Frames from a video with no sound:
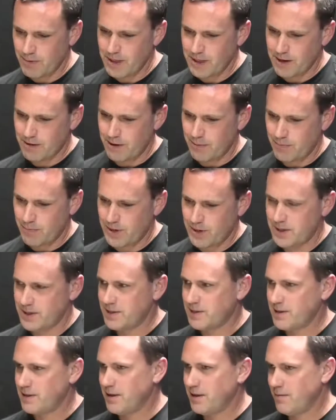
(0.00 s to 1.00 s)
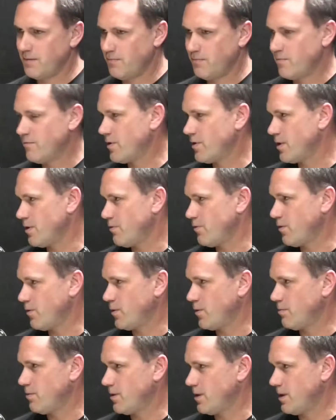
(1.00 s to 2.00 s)
they're great printers and they're very
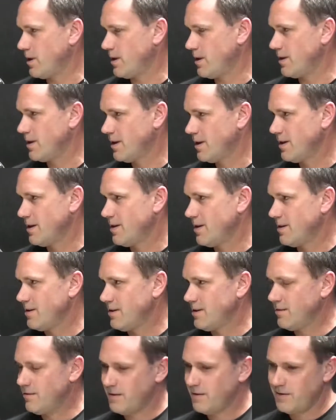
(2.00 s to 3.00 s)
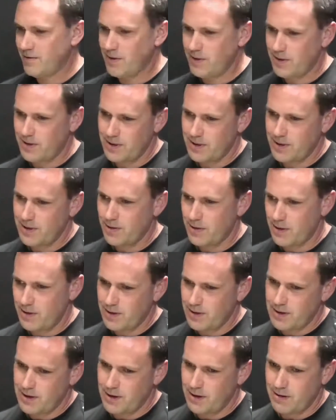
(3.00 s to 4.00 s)
affordable, and you'll have a
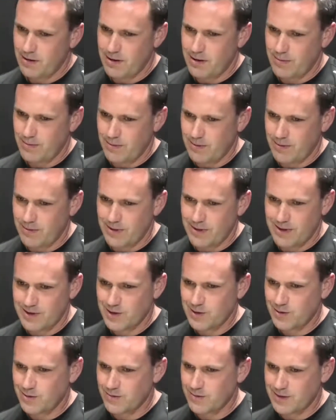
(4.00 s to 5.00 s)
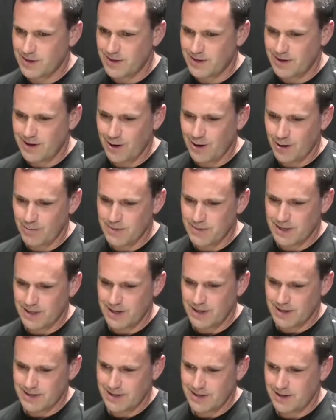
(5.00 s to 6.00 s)
lot of them in schools and homes
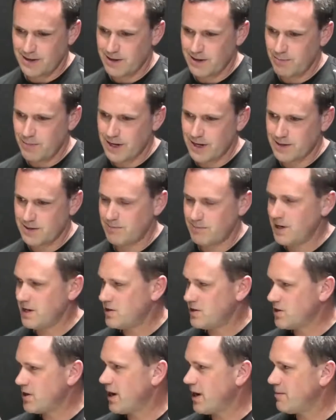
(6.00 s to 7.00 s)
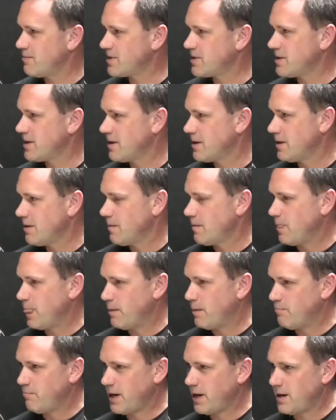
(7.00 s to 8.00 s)
and things, and you can make some neat shapes,
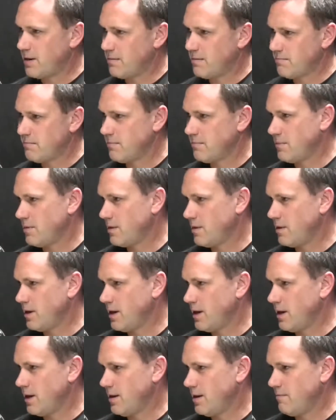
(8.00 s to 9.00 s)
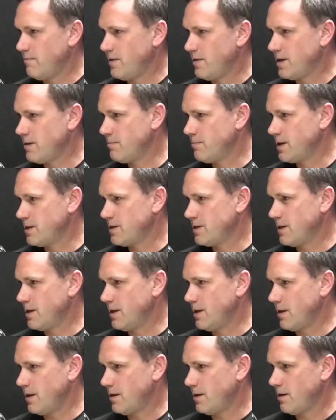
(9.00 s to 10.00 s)
but they
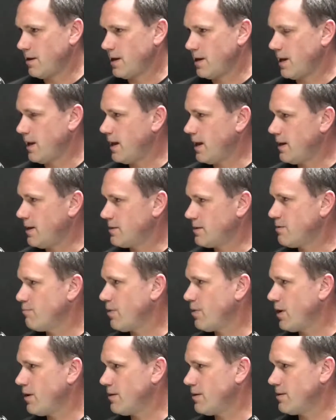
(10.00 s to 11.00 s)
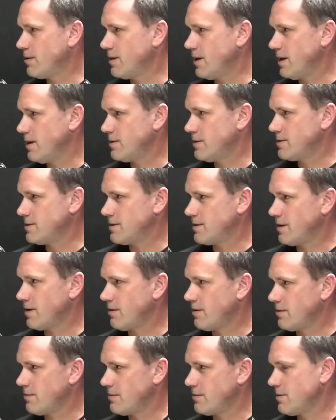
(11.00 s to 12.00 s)
fundamentally are like a layered component that has
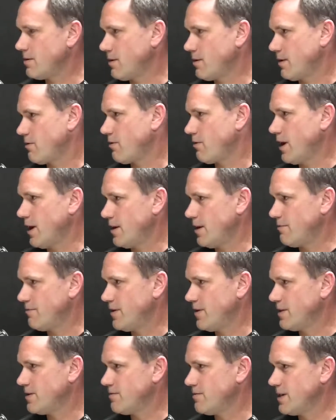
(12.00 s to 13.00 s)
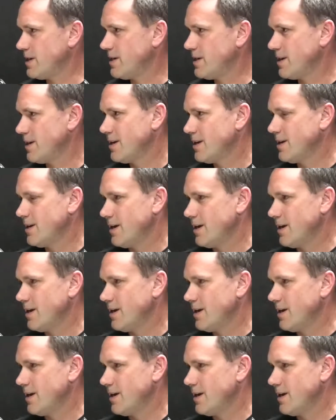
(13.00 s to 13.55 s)
a grain effectively.